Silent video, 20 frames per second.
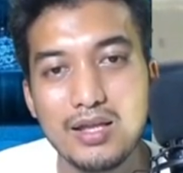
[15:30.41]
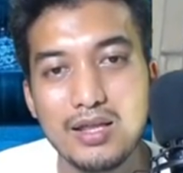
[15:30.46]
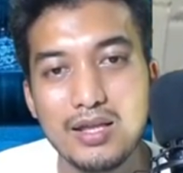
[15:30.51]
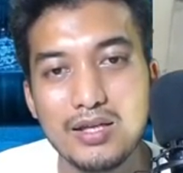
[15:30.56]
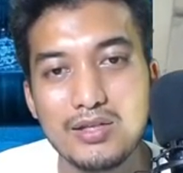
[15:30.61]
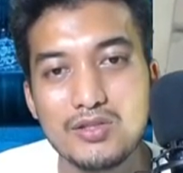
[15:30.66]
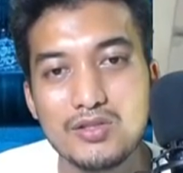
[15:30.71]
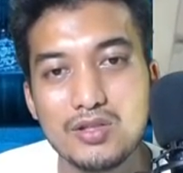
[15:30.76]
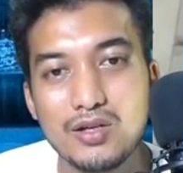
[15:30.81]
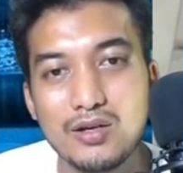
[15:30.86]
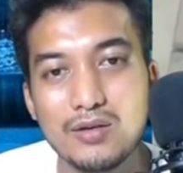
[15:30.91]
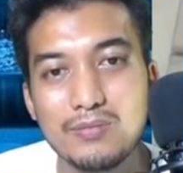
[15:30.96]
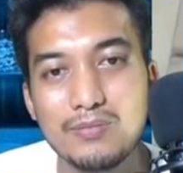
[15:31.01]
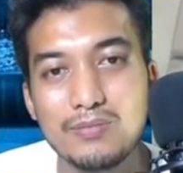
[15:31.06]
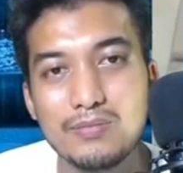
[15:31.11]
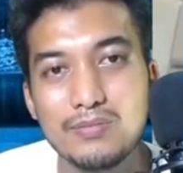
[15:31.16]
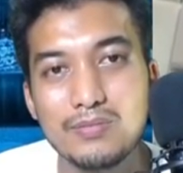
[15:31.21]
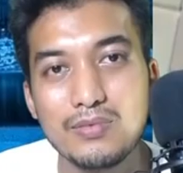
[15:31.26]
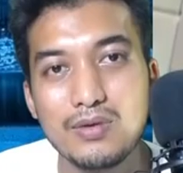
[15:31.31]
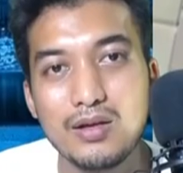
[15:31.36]
Let's jump.
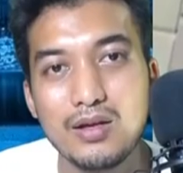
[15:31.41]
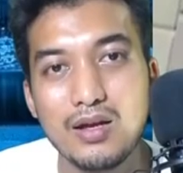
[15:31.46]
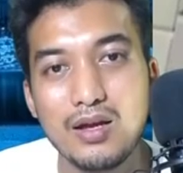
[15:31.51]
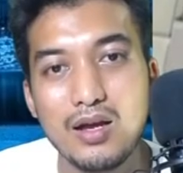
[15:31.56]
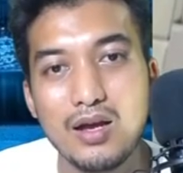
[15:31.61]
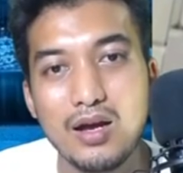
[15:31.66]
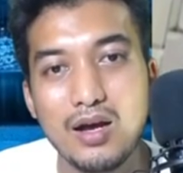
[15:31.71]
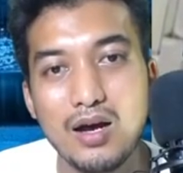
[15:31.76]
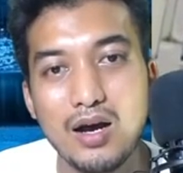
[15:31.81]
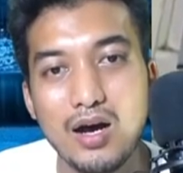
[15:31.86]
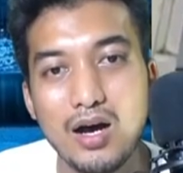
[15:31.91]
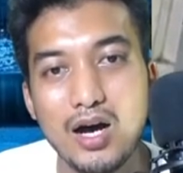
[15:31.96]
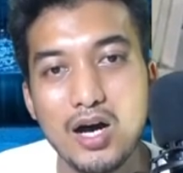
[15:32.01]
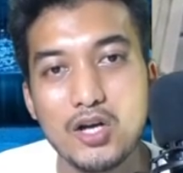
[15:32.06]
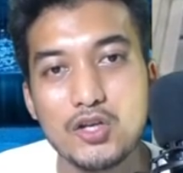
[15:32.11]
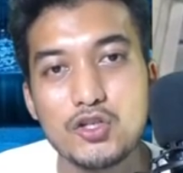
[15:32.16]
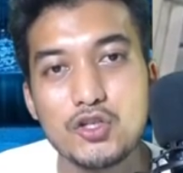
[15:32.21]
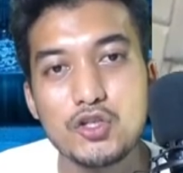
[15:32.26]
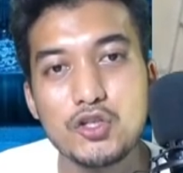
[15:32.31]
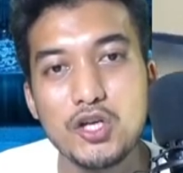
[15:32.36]

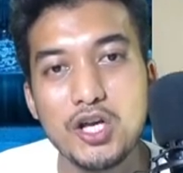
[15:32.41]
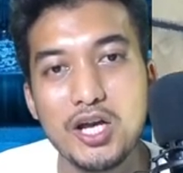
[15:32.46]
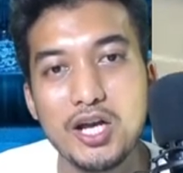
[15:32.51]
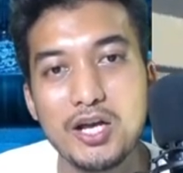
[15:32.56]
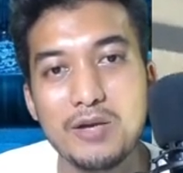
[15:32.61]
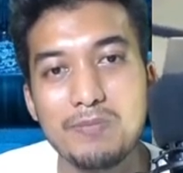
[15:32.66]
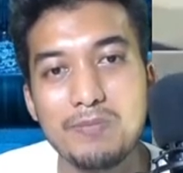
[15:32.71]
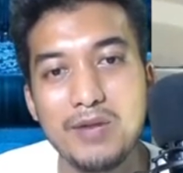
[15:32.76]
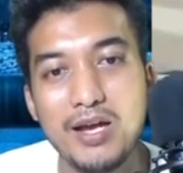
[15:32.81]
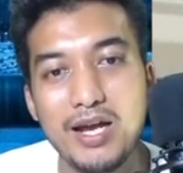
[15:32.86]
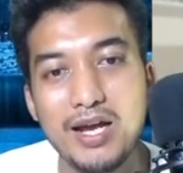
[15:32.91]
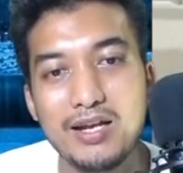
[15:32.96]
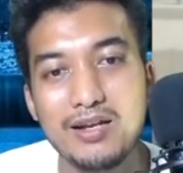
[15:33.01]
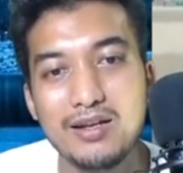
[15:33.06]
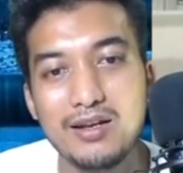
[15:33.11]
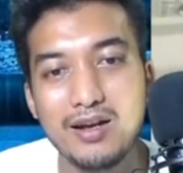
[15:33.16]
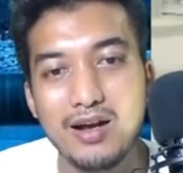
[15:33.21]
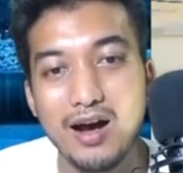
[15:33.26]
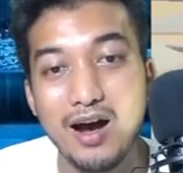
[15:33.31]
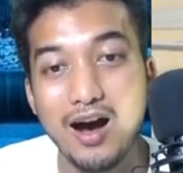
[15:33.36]
Oh, shit, man.
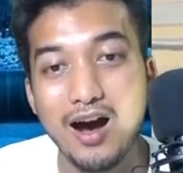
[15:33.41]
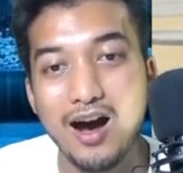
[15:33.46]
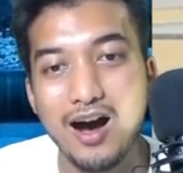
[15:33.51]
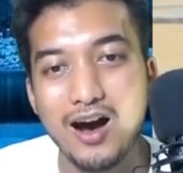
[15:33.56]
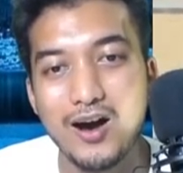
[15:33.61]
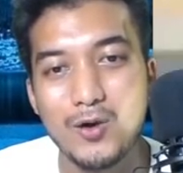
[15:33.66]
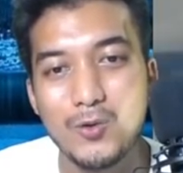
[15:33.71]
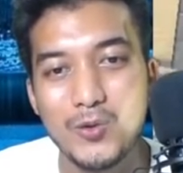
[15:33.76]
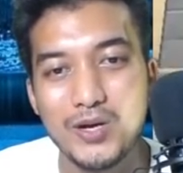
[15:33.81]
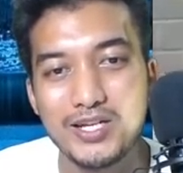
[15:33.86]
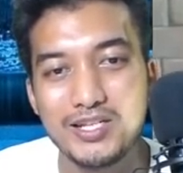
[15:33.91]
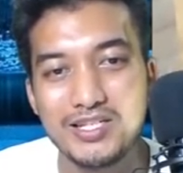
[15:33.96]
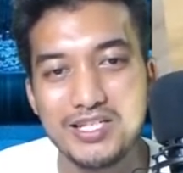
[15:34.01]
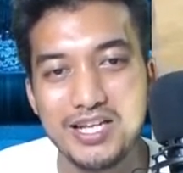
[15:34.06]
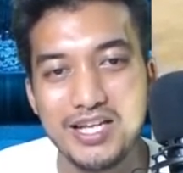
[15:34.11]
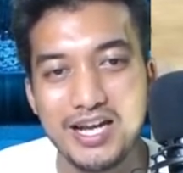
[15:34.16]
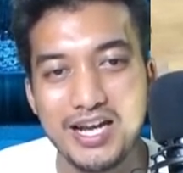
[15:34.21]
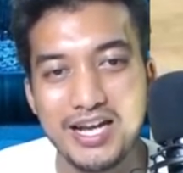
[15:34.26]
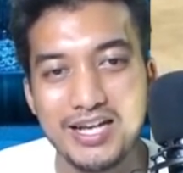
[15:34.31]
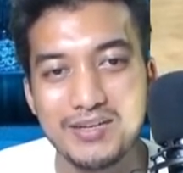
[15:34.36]
Oh, we
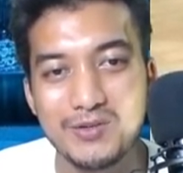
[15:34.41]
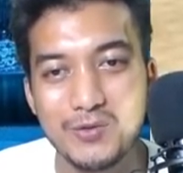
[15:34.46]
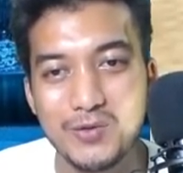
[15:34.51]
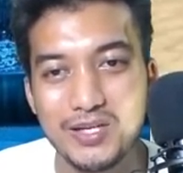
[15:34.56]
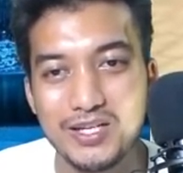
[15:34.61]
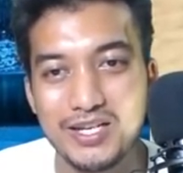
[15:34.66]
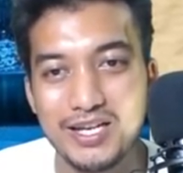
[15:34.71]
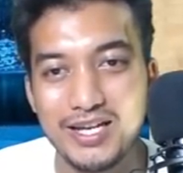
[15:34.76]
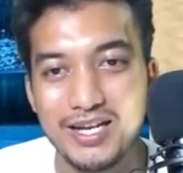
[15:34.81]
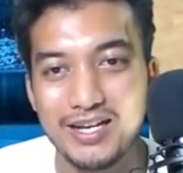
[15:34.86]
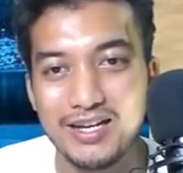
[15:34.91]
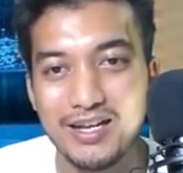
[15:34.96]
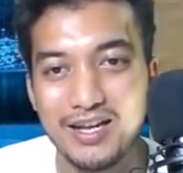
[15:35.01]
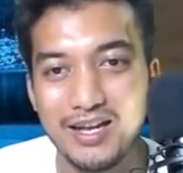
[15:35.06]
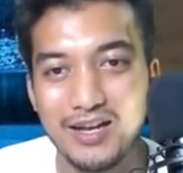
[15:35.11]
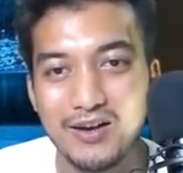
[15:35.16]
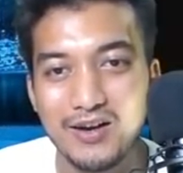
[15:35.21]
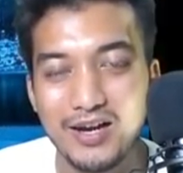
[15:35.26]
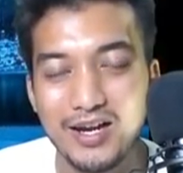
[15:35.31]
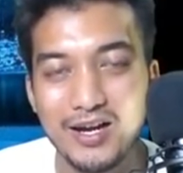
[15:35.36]
did it. We did it.
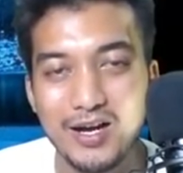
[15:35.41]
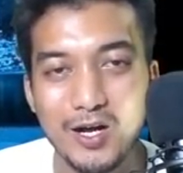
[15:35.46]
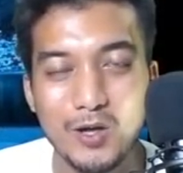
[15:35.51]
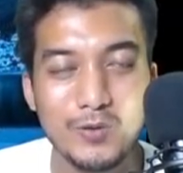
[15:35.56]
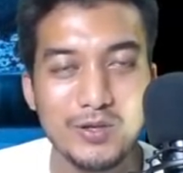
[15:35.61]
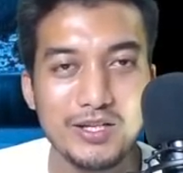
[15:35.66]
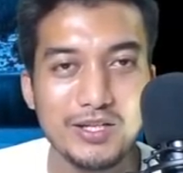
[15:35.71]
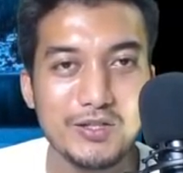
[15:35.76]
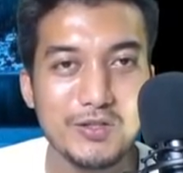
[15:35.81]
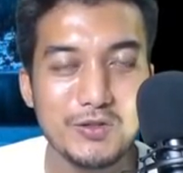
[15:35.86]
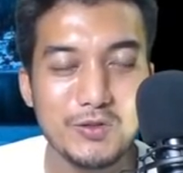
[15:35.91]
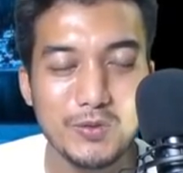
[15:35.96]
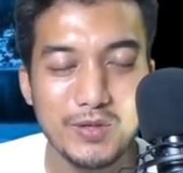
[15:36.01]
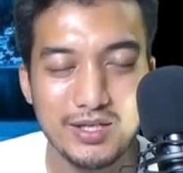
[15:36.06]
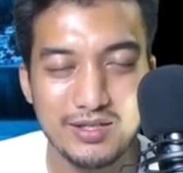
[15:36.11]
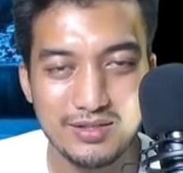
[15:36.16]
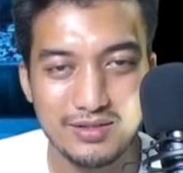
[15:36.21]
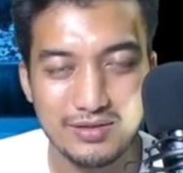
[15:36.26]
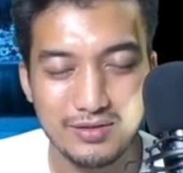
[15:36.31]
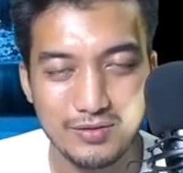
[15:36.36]
Okay, all we need to do
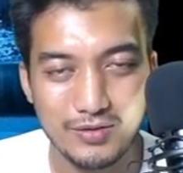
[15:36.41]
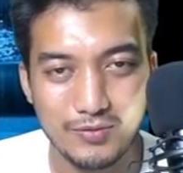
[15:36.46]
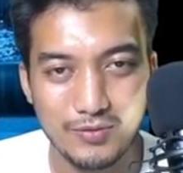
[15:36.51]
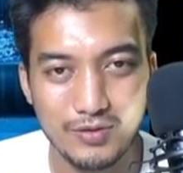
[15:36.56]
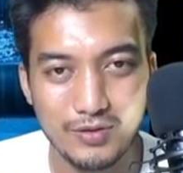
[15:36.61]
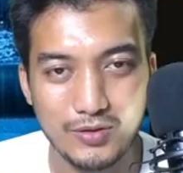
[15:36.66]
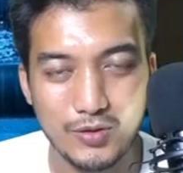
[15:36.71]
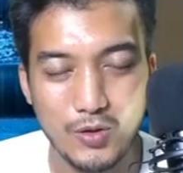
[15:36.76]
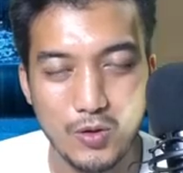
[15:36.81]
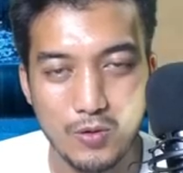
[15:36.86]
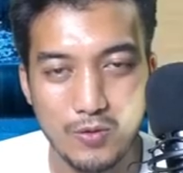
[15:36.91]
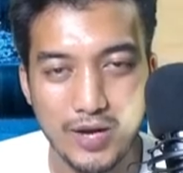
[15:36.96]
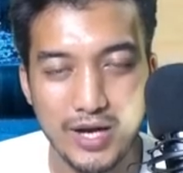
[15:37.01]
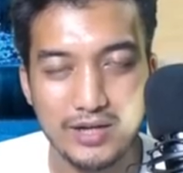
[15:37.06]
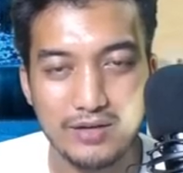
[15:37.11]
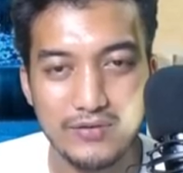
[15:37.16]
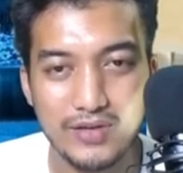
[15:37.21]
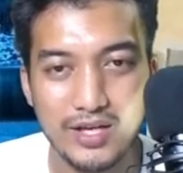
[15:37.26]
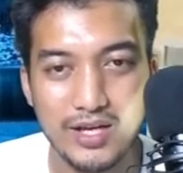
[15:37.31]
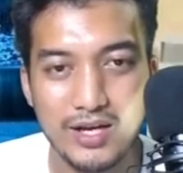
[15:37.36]
is uh, go
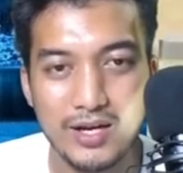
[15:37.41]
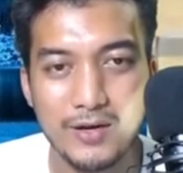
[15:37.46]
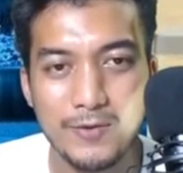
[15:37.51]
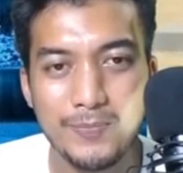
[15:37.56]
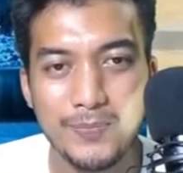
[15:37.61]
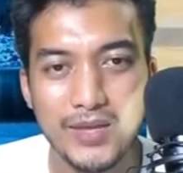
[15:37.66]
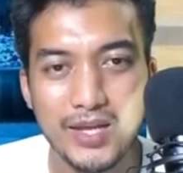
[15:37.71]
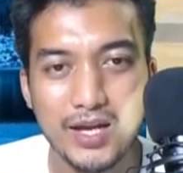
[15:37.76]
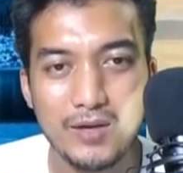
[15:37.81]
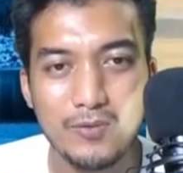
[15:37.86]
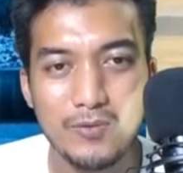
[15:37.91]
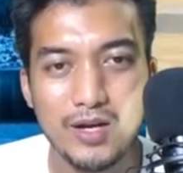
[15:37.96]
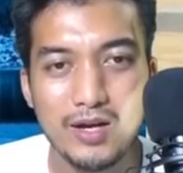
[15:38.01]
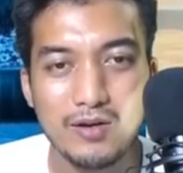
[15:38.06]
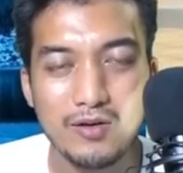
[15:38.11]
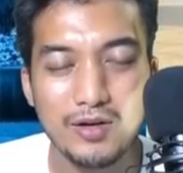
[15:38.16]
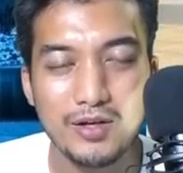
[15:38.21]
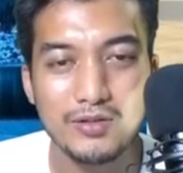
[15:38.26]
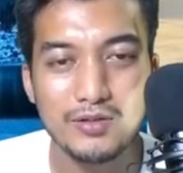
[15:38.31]
right over here and we are going